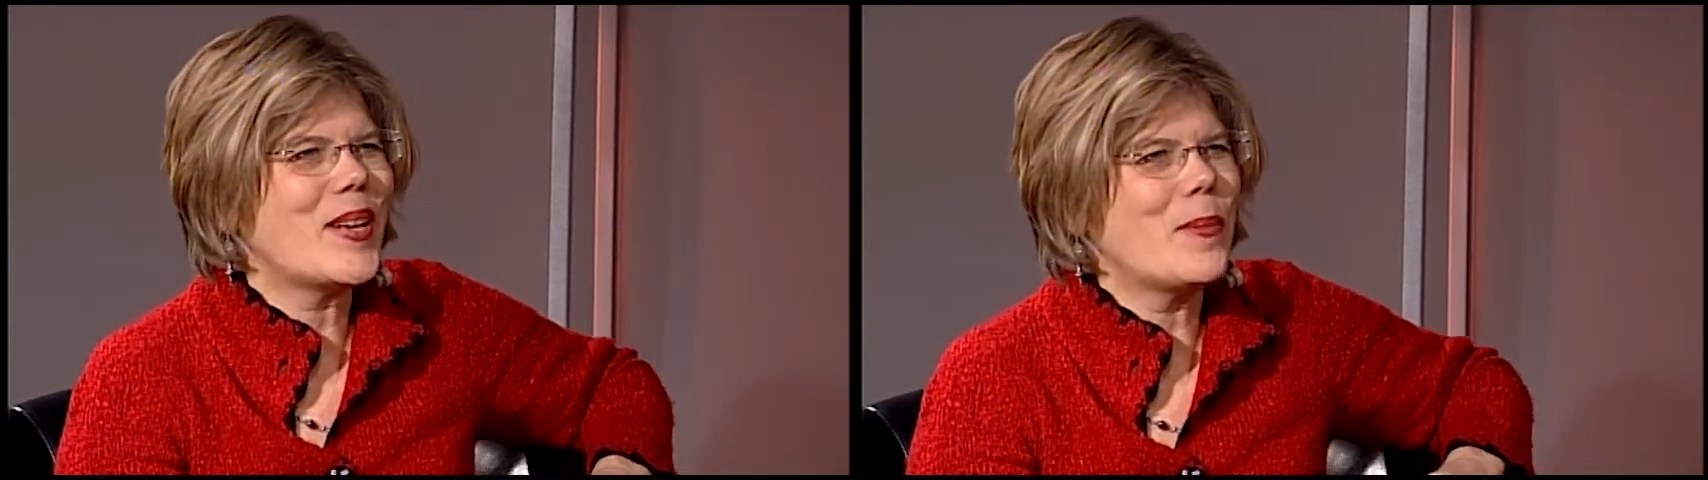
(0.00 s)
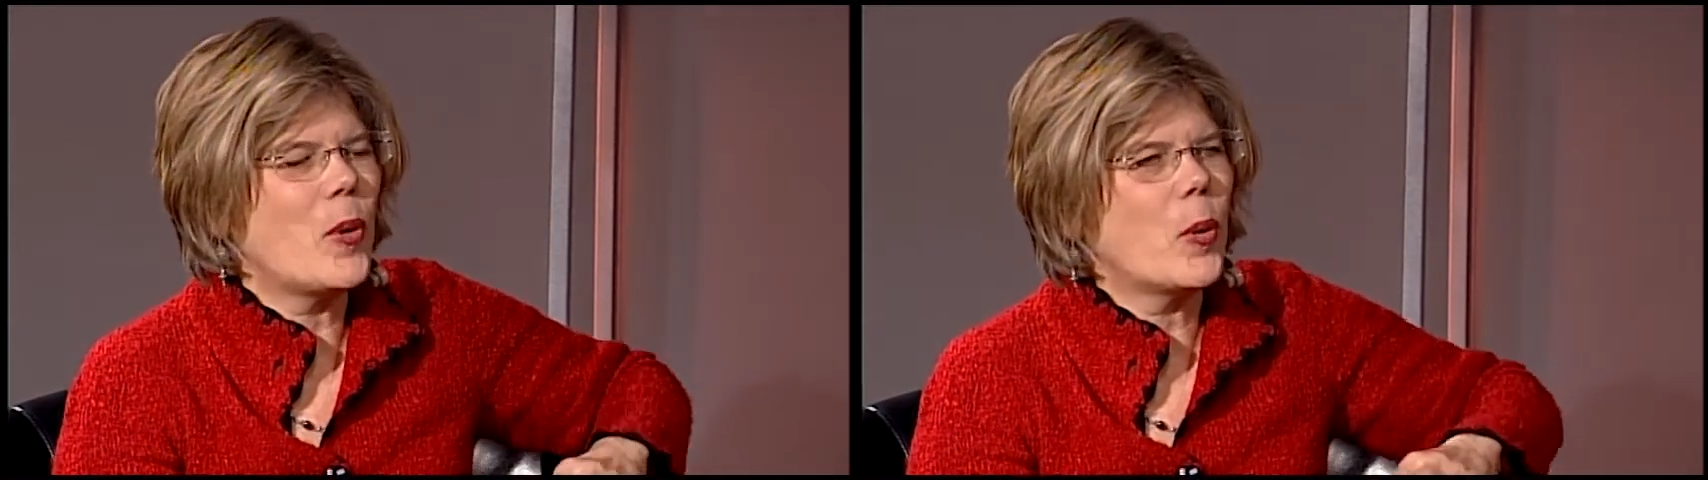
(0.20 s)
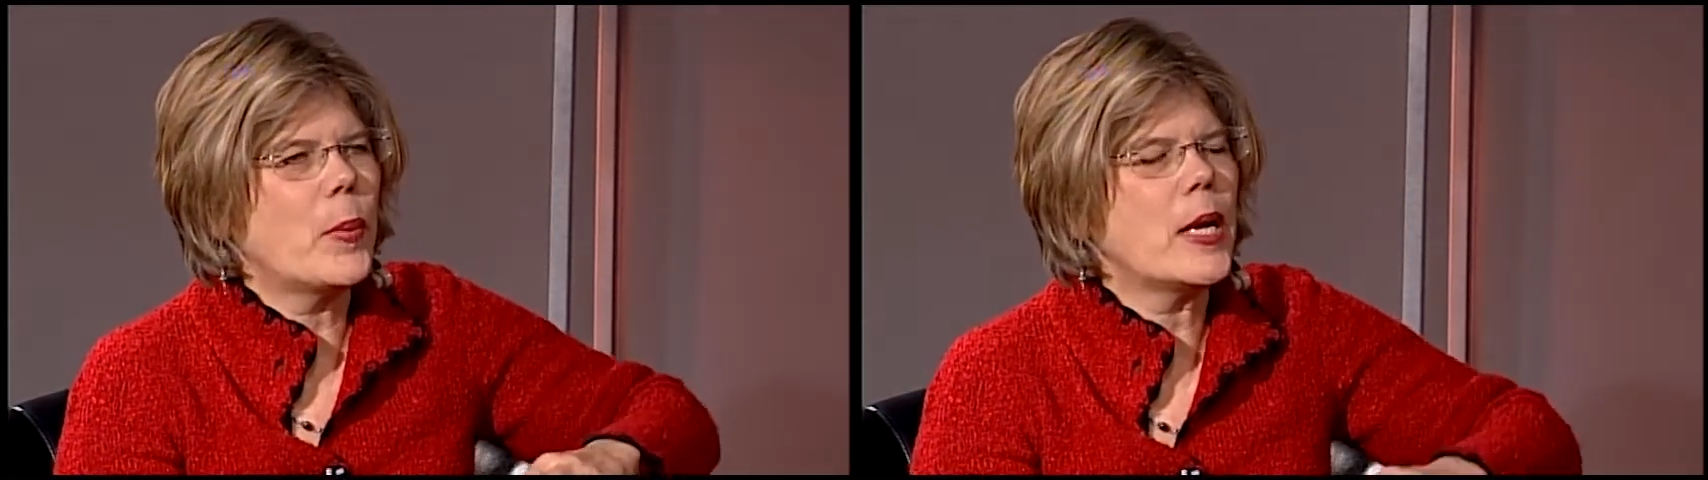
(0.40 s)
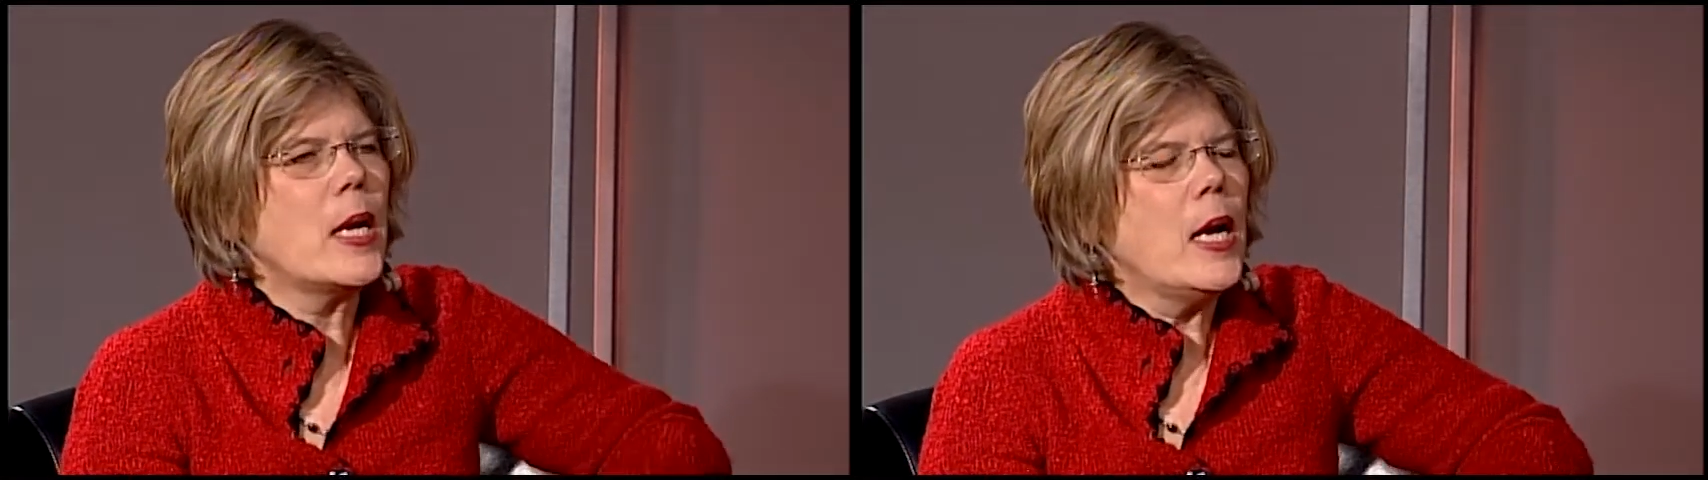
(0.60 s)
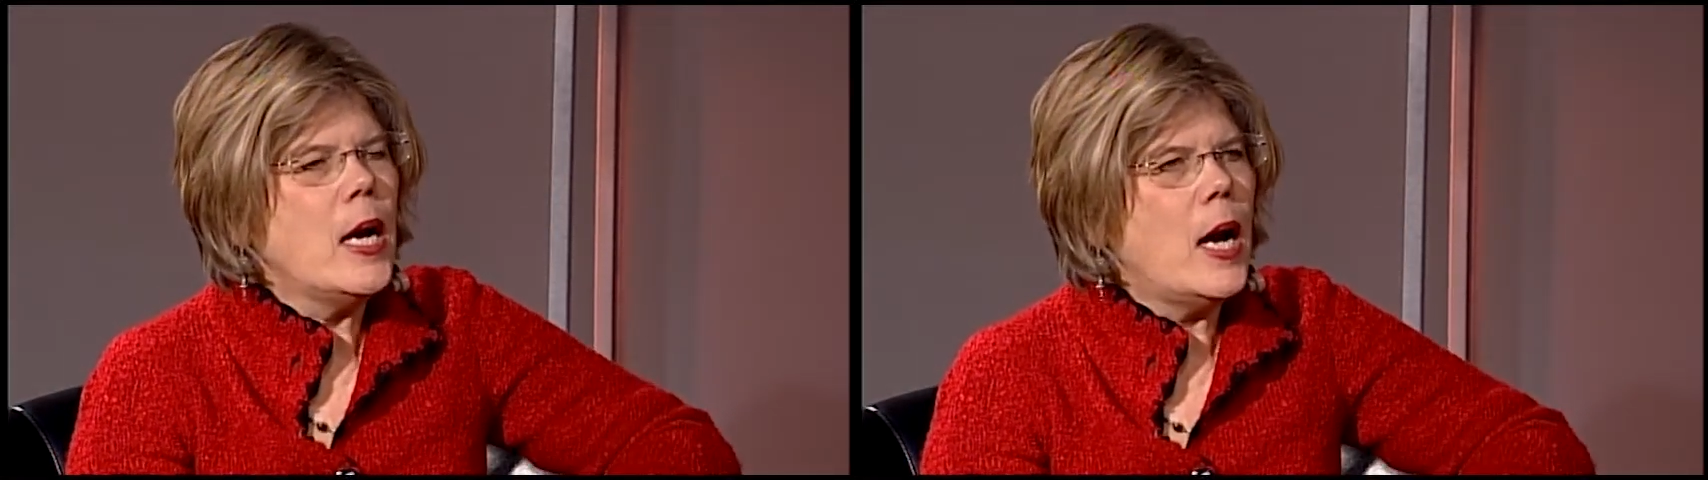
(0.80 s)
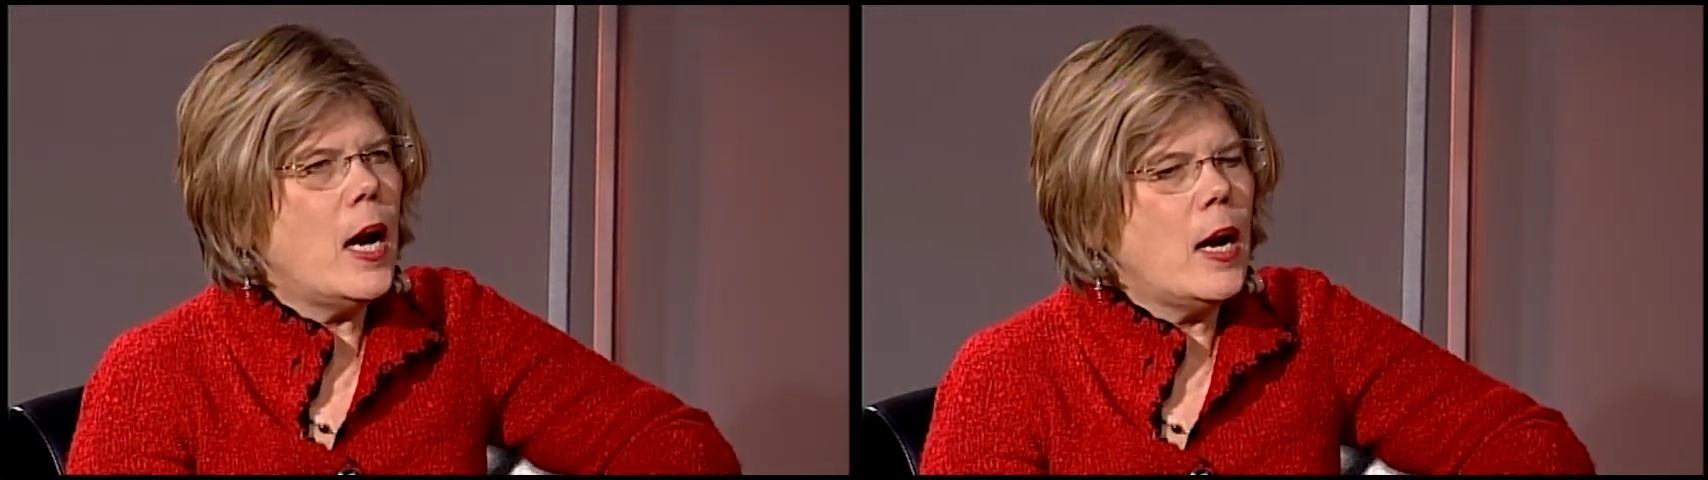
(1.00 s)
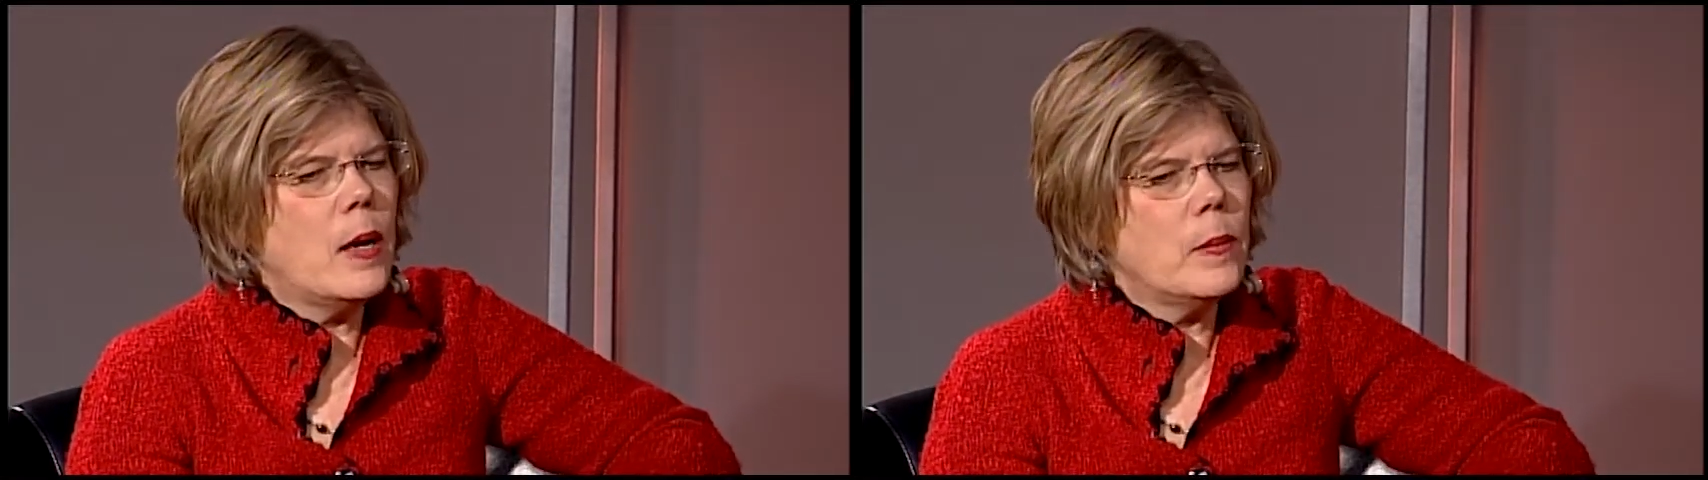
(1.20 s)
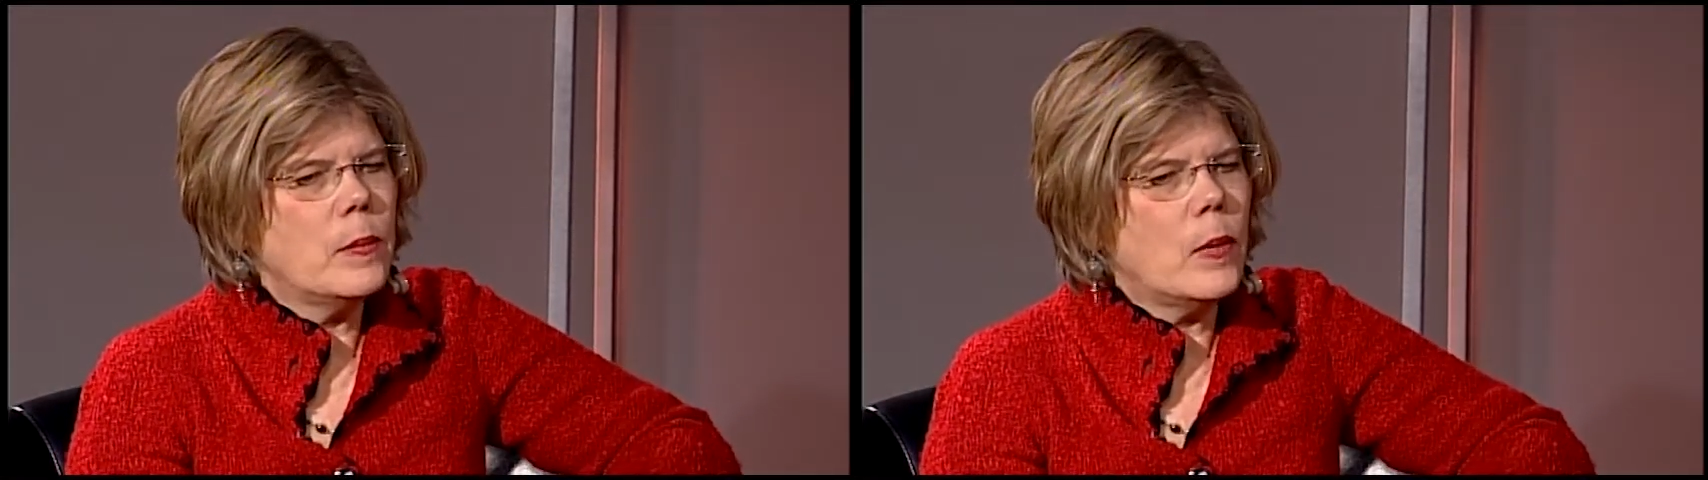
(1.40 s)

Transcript: anymore, but uh,